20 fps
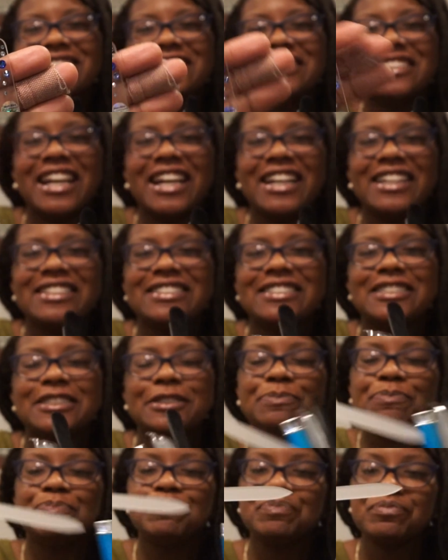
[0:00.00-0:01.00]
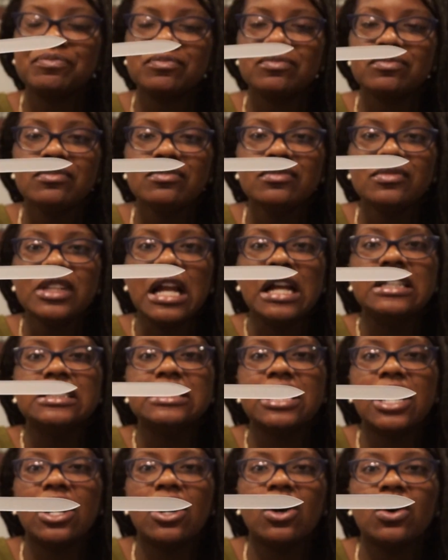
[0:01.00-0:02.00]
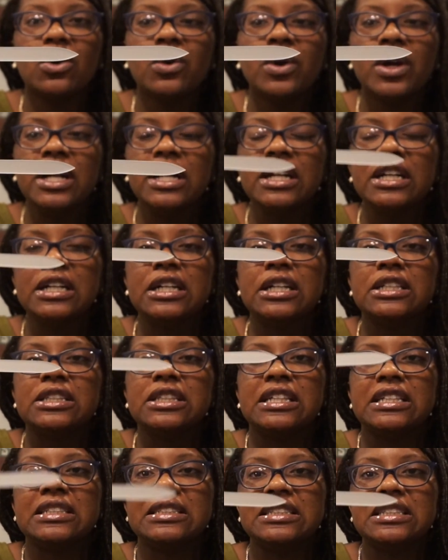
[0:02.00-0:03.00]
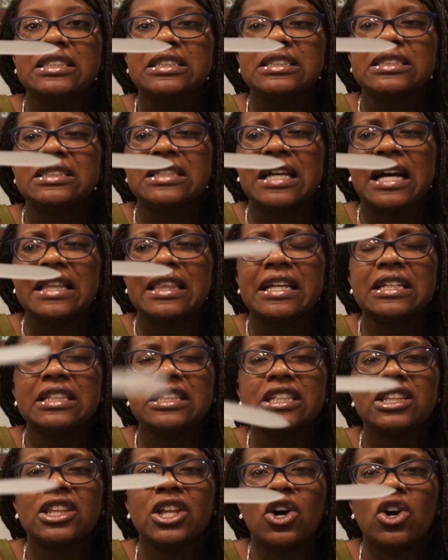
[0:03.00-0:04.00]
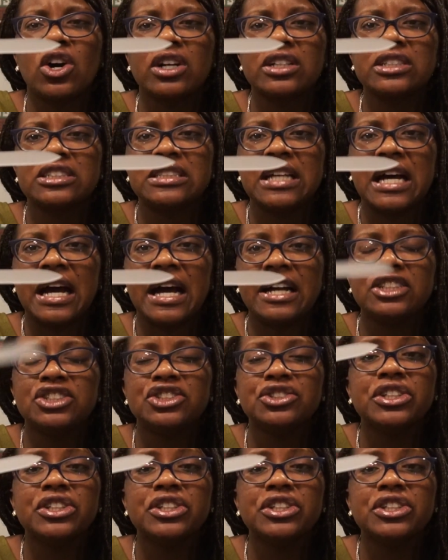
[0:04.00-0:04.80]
Yes. So this is, I think, the large size.